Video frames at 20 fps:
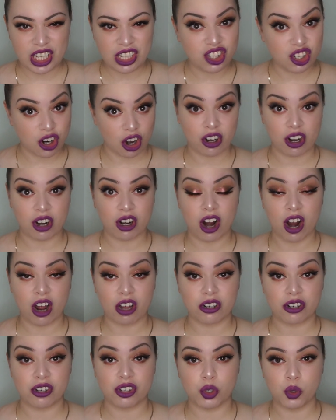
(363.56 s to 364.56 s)
the darker
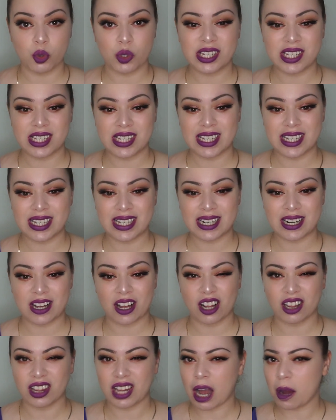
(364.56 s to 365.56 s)
colors you see it
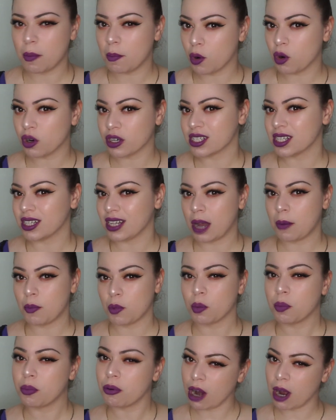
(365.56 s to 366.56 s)
a lot more. It's a lot
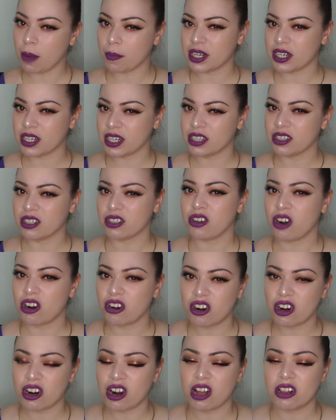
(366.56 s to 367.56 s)
more prominent in the
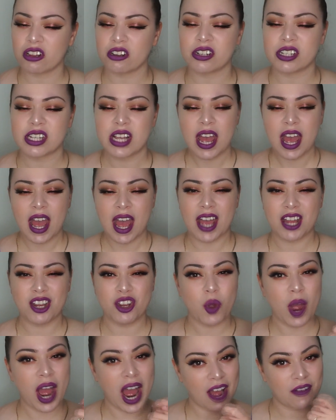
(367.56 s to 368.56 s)
darker colors,
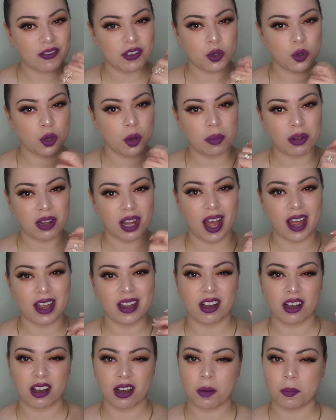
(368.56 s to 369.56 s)
and you have to apply
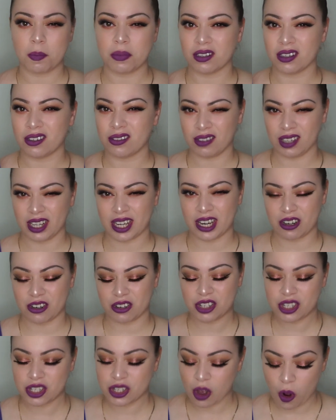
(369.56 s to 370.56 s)
a couple of
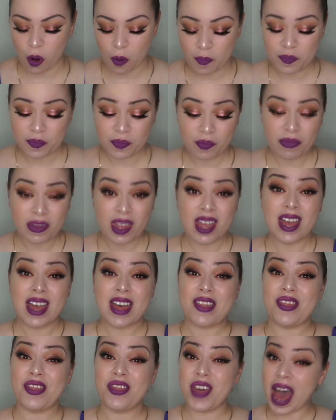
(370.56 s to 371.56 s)
layers. So
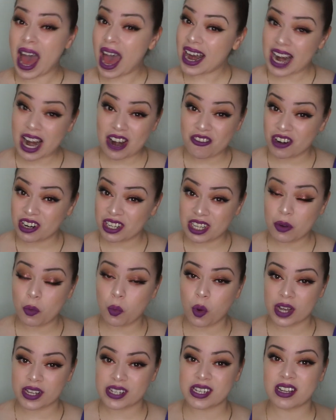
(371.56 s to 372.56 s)
that I really
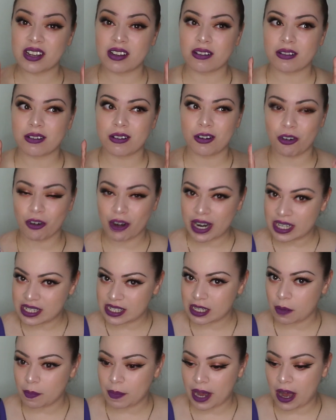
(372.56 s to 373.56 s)
wasn't
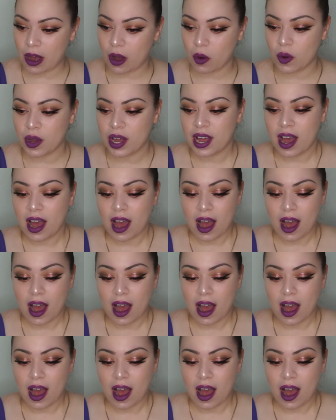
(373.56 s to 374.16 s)
crazy about.